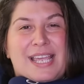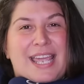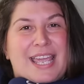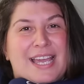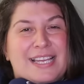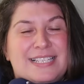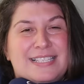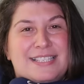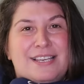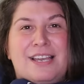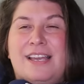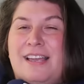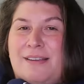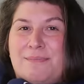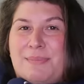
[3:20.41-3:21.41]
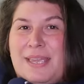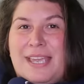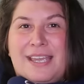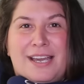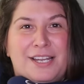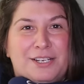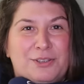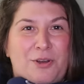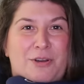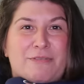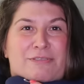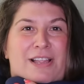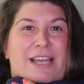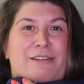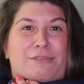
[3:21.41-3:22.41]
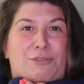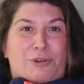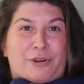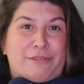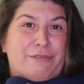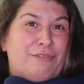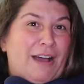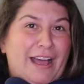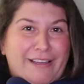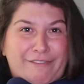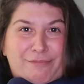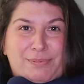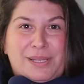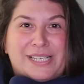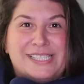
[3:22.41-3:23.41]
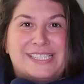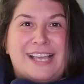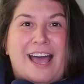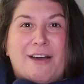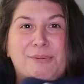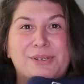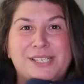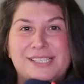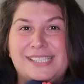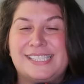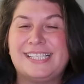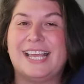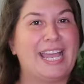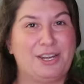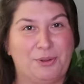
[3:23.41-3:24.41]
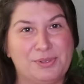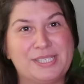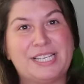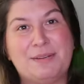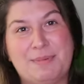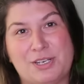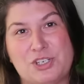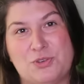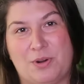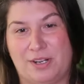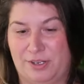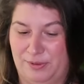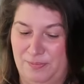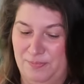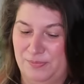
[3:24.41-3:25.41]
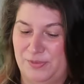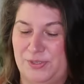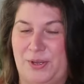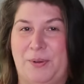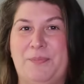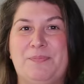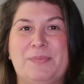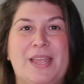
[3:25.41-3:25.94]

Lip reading: and being on a long flight for 5+ hours, I know it's gonna be a struggle. So